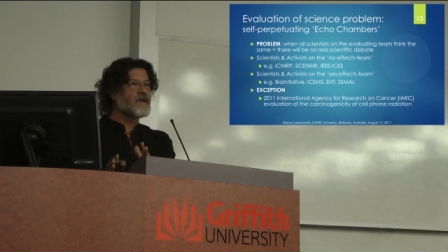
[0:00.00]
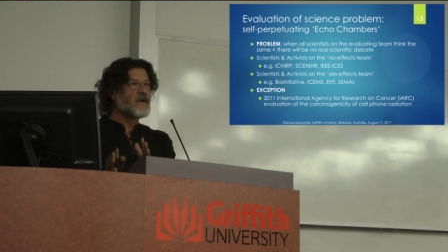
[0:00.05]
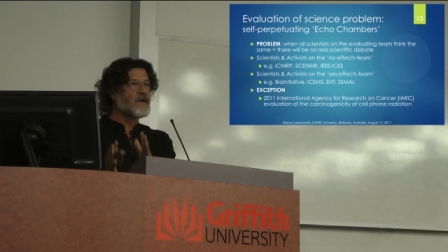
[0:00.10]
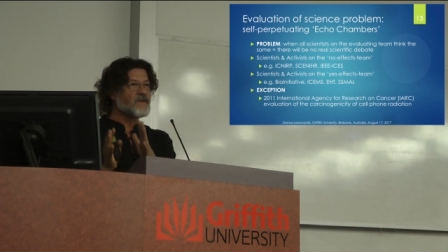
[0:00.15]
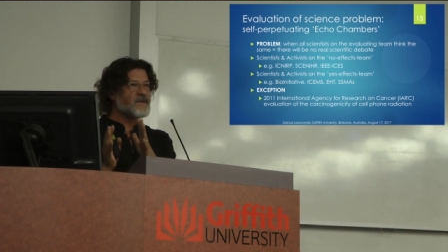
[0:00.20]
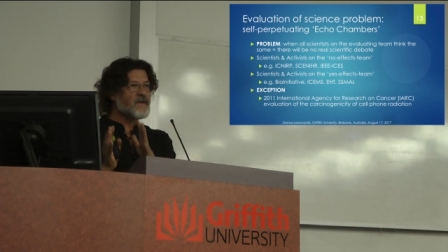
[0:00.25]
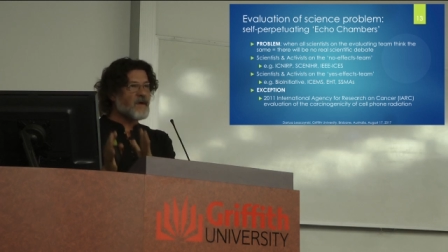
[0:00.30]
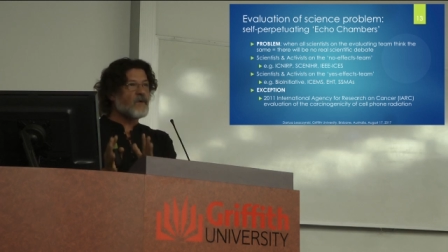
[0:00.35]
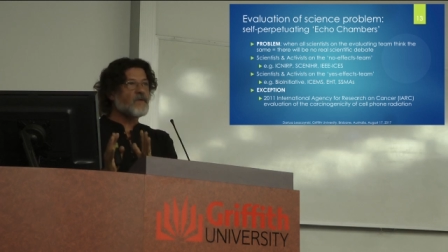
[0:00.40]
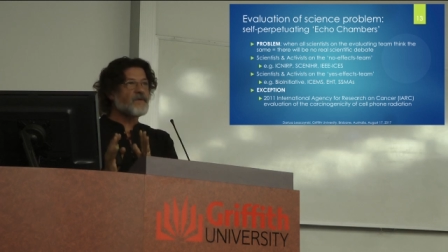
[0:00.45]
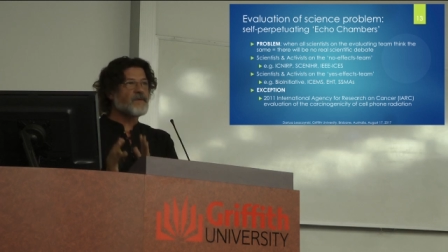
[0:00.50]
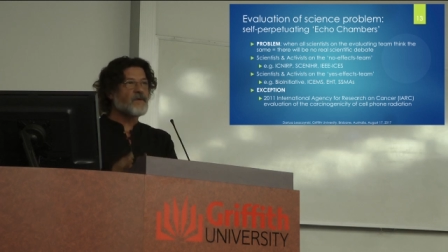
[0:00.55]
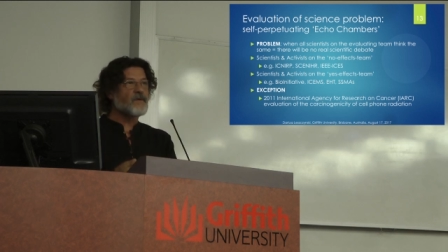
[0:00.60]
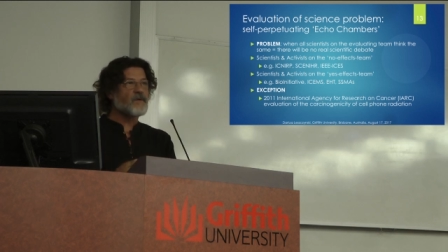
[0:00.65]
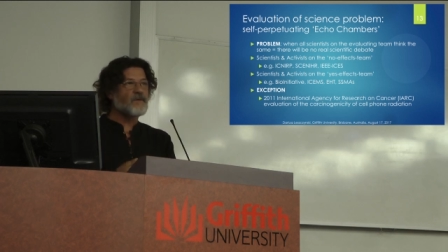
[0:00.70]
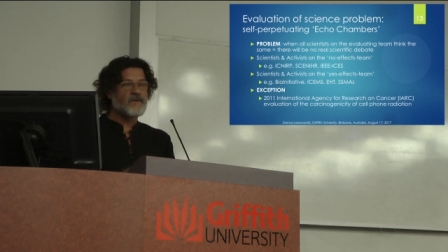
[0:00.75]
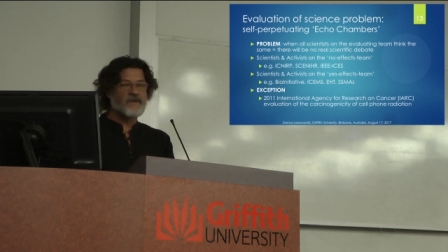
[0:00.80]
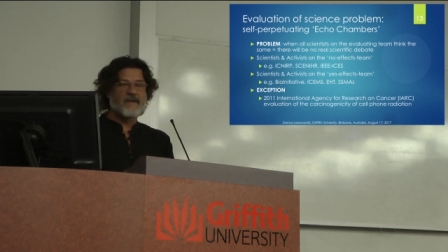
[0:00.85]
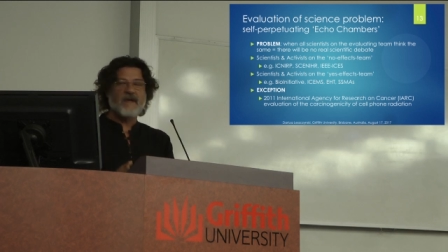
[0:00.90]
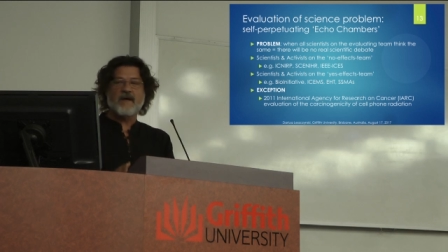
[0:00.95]
They are
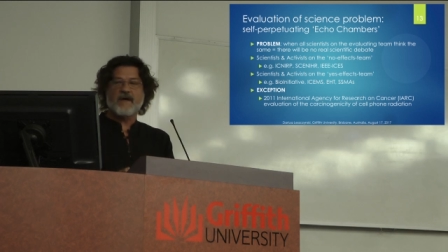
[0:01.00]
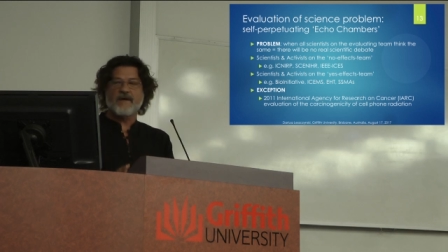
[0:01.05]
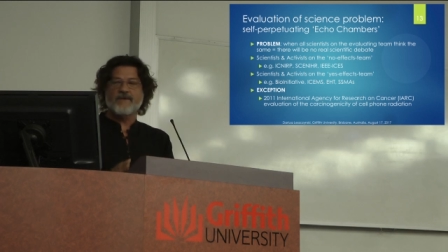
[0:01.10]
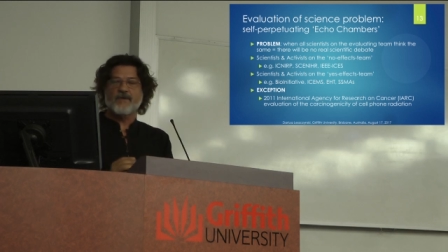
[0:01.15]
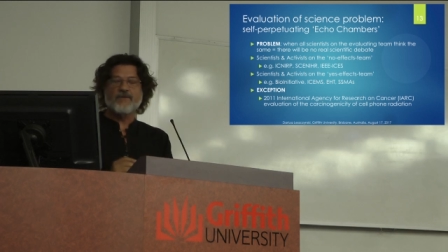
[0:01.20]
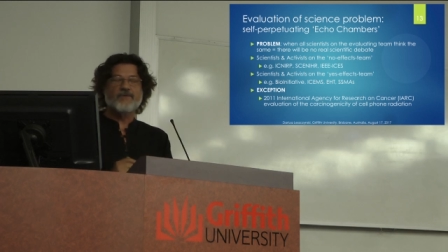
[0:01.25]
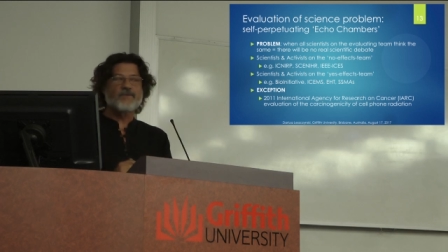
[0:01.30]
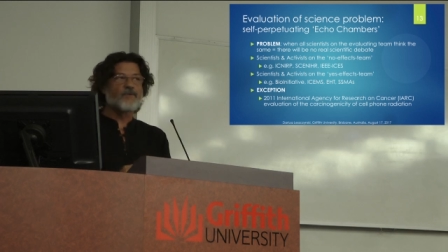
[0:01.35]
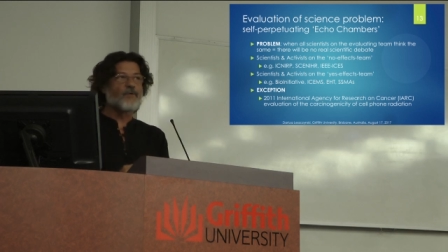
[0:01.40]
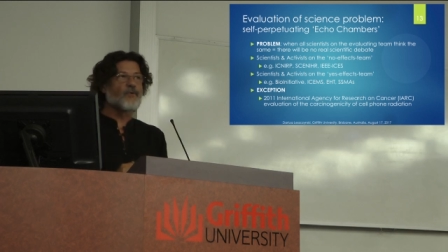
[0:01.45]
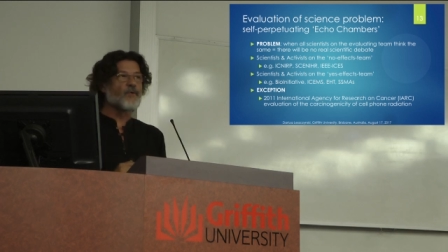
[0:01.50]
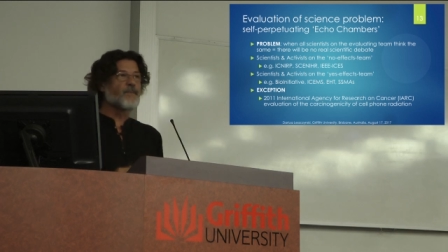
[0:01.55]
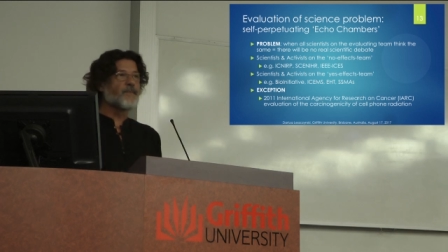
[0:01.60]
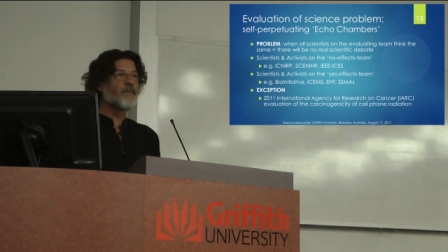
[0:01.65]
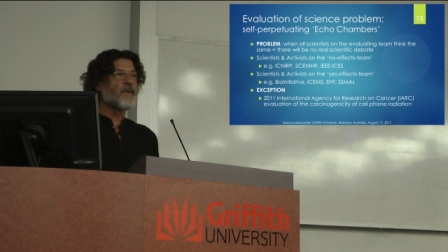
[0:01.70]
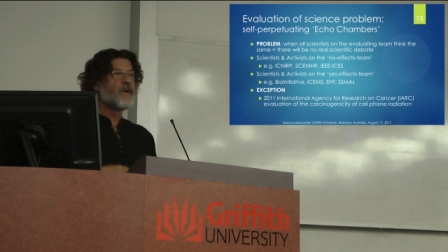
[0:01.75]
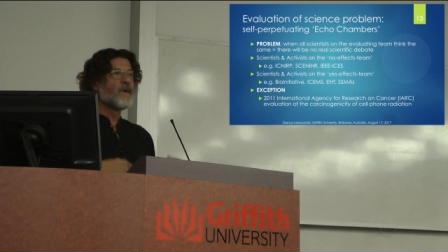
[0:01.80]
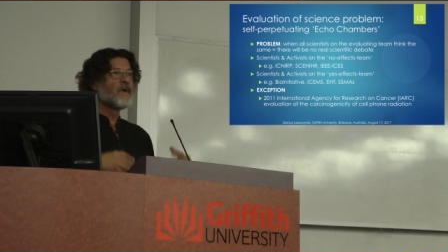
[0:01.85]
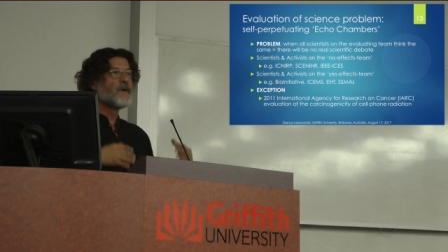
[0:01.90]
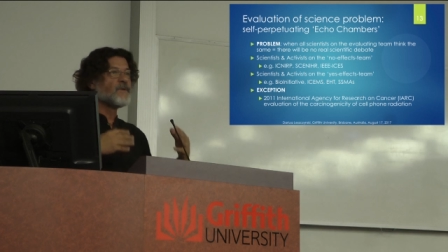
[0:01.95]
not, they are not group,
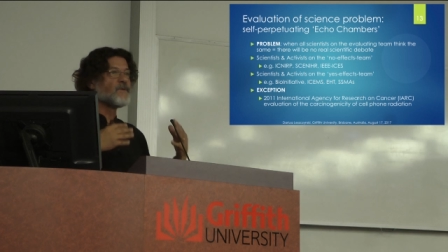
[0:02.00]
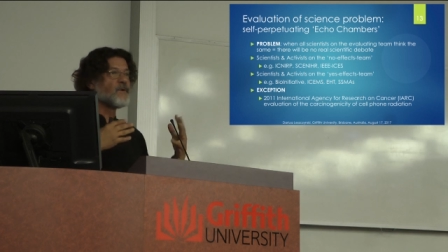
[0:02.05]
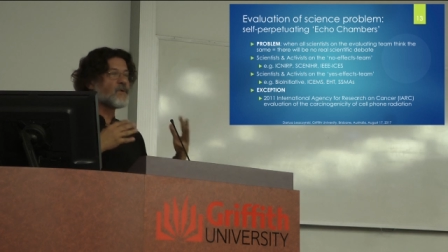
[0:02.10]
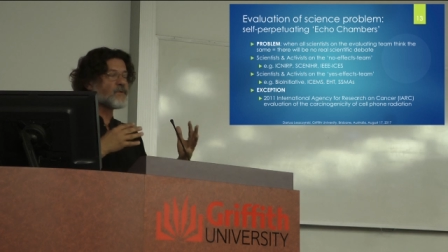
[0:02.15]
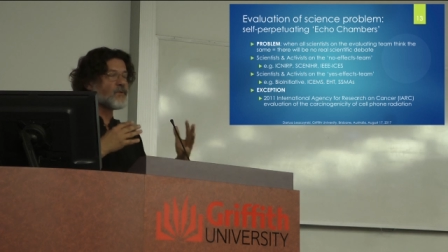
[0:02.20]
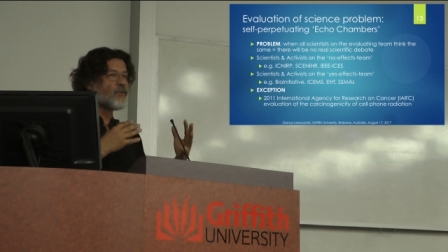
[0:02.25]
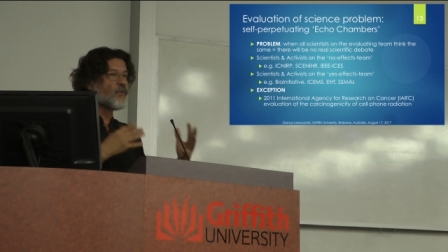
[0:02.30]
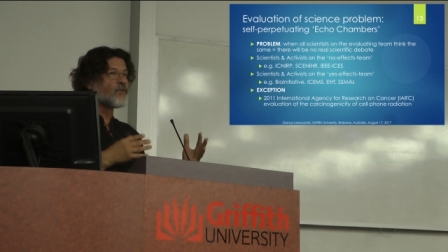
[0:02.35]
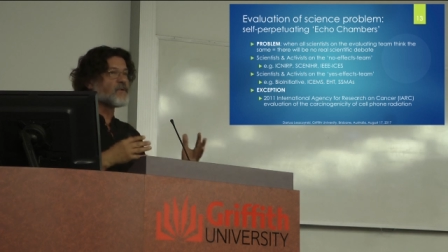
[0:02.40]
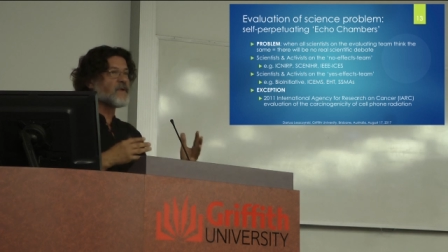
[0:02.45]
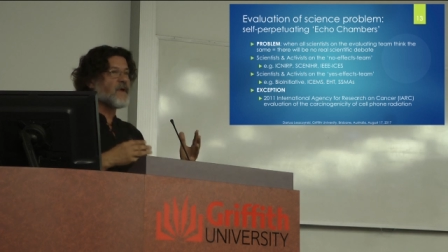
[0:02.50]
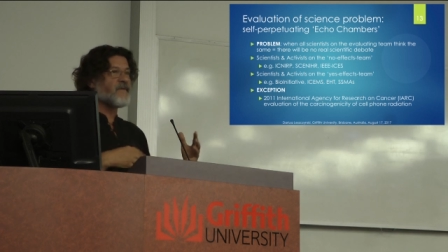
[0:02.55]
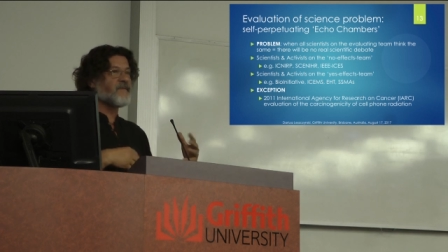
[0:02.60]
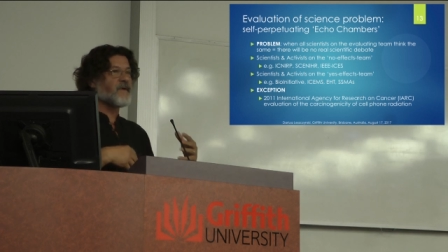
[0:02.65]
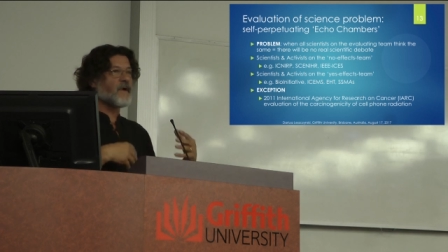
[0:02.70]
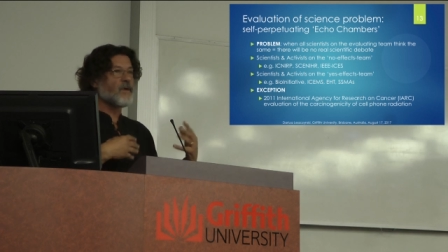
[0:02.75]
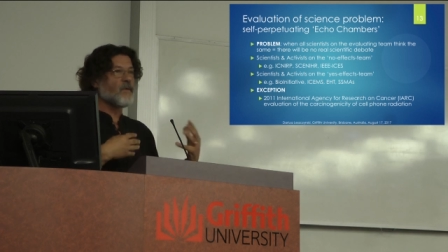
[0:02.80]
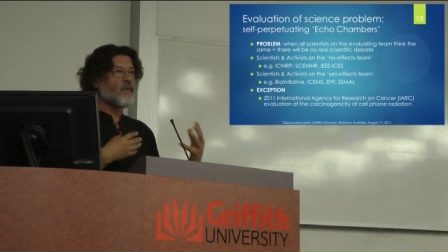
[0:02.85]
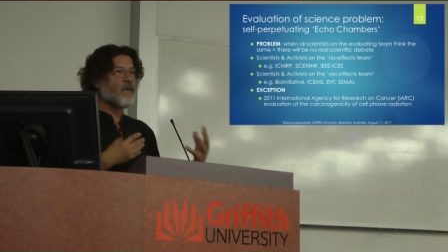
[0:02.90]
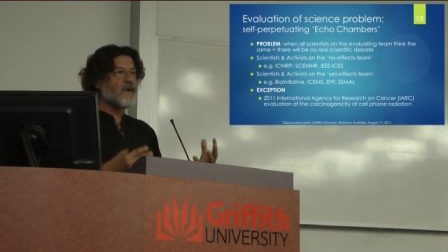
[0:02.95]
not good
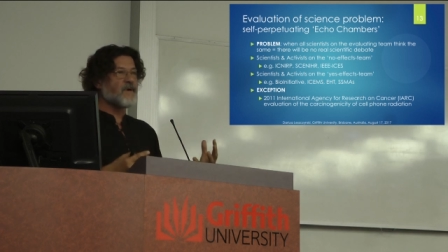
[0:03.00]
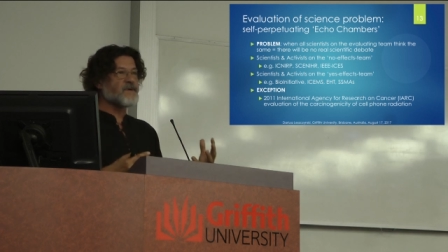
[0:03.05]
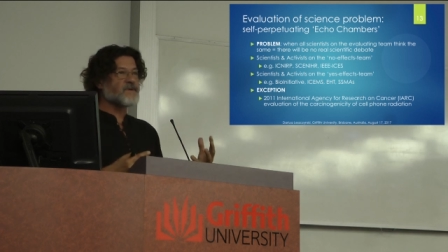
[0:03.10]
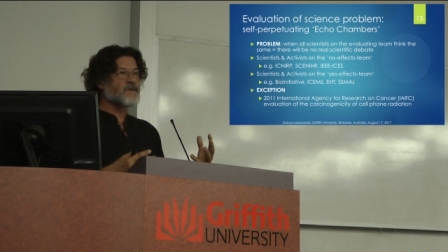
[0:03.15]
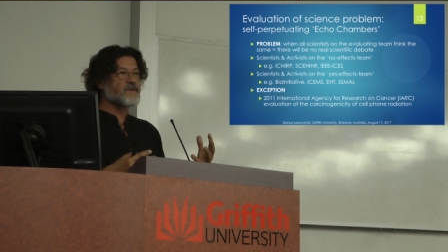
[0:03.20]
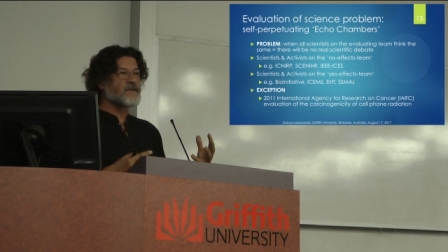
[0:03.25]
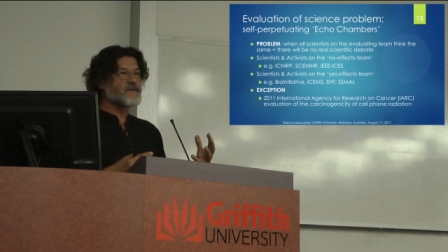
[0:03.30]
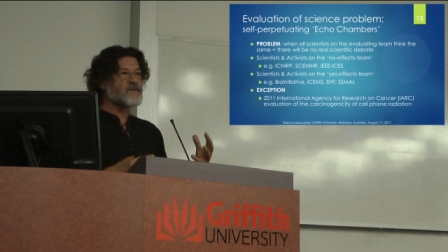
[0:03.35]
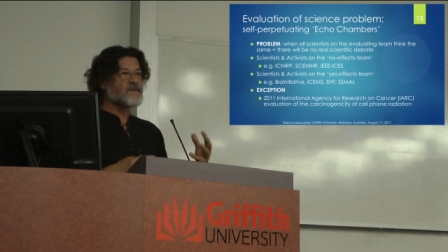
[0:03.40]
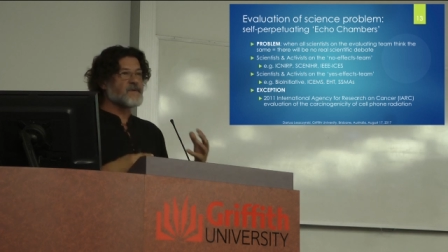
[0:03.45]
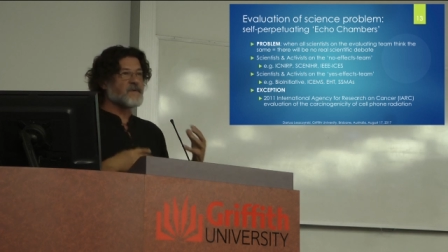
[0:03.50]
evaluations.